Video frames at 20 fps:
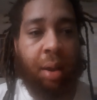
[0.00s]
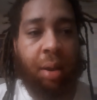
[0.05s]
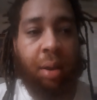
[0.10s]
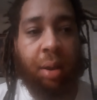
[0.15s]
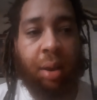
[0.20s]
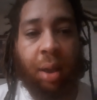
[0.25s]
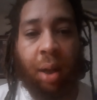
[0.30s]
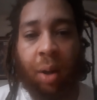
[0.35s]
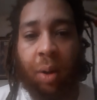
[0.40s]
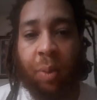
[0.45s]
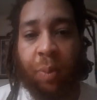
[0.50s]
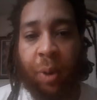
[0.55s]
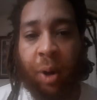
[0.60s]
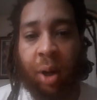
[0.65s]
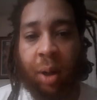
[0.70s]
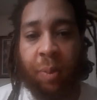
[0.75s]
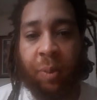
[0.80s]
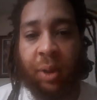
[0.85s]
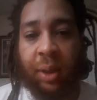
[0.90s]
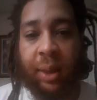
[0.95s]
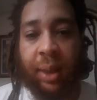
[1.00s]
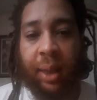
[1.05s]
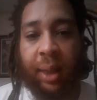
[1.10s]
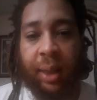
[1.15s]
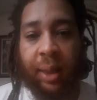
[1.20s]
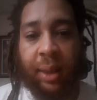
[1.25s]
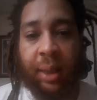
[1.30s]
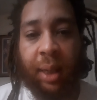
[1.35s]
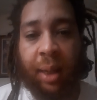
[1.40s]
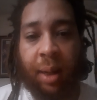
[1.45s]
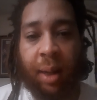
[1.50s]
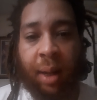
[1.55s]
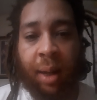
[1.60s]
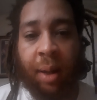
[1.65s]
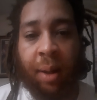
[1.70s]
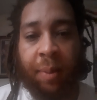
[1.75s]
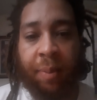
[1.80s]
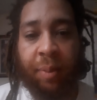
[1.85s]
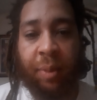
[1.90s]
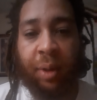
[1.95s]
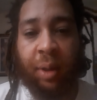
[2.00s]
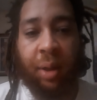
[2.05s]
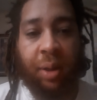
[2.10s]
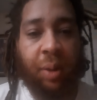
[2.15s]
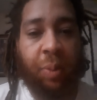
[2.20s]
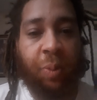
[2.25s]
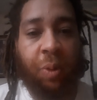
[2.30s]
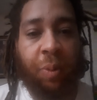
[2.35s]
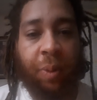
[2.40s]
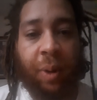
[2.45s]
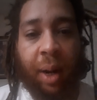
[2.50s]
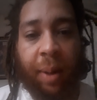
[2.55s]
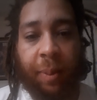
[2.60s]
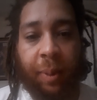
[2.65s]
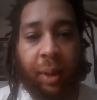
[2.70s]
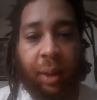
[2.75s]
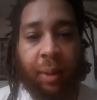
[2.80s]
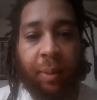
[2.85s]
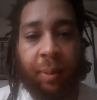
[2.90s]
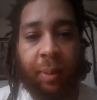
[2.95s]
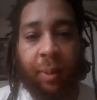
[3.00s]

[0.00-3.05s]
So Baltimore City is municipal property.